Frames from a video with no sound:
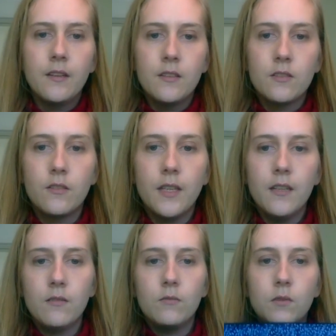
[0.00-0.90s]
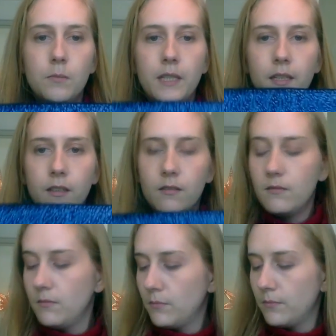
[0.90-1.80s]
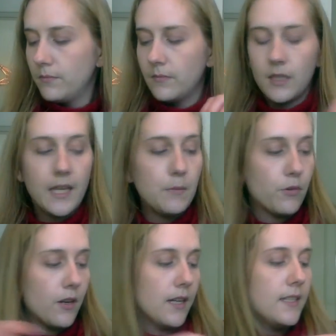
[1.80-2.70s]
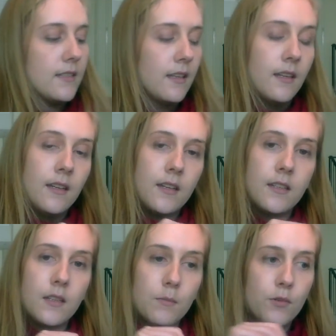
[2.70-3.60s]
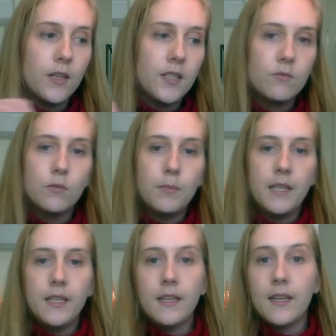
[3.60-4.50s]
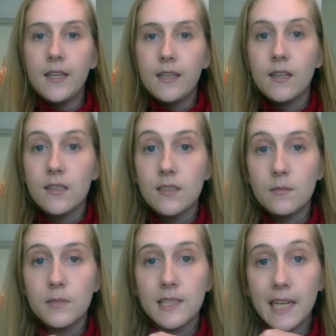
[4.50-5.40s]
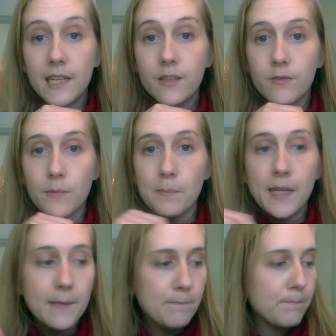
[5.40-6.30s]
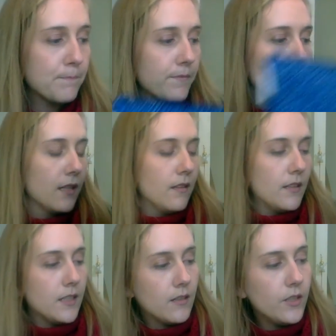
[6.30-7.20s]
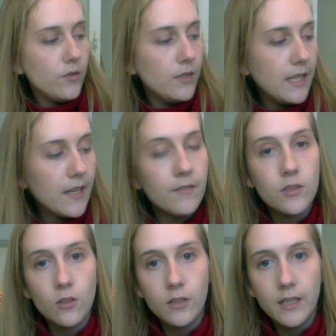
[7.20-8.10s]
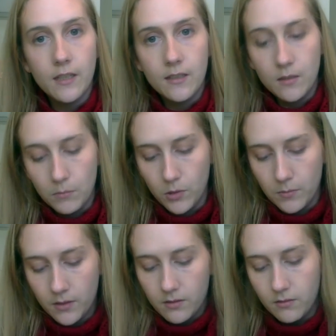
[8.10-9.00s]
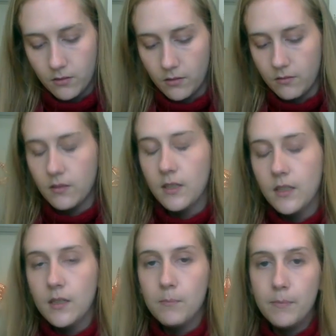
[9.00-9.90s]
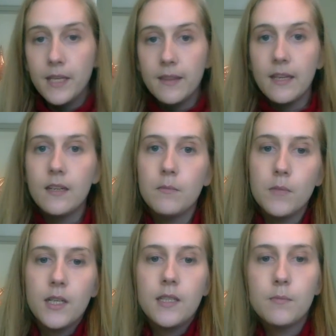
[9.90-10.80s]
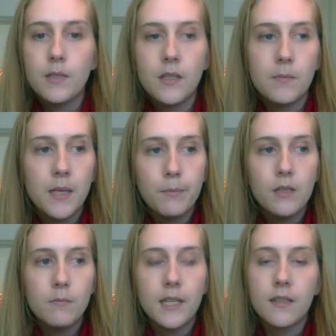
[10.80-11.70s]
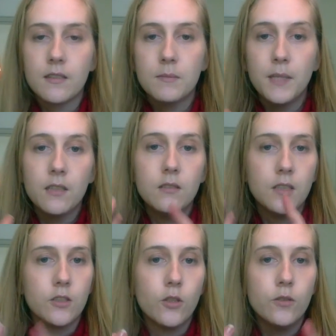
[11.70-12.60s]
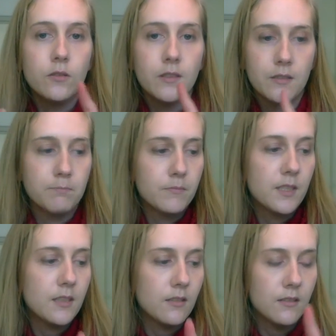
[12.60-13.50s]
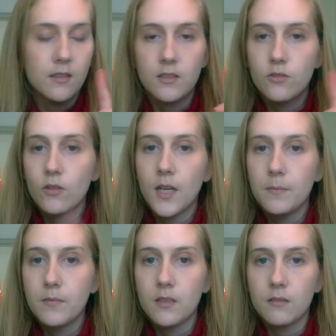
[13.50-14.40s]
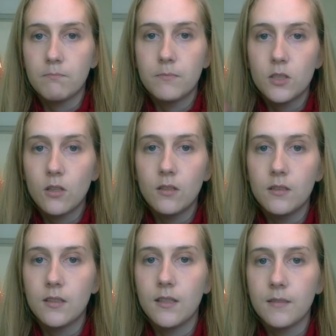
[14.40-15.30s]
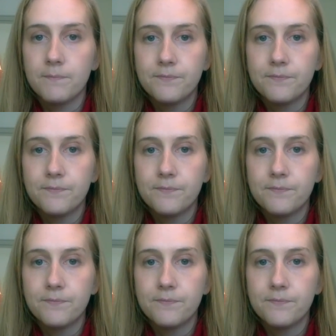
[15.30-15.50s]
So that will be a prize. Another prize will be a custom skein from me. Now I only have sock yarn at the moment, so bear that in mind, but I'm happy to make a speckle, a tonal, a striped, a solid, a